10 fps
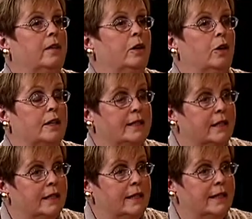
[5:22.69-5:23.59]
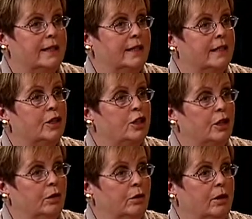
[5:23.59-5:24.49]
There are statistics that
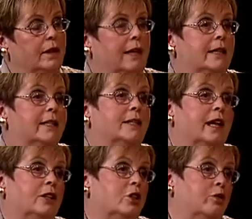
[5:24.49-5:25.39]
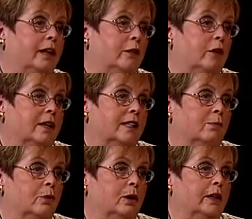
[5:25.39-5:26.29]
show that it's not straight across the
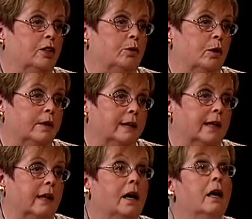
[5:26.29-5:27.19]
board that you are sick.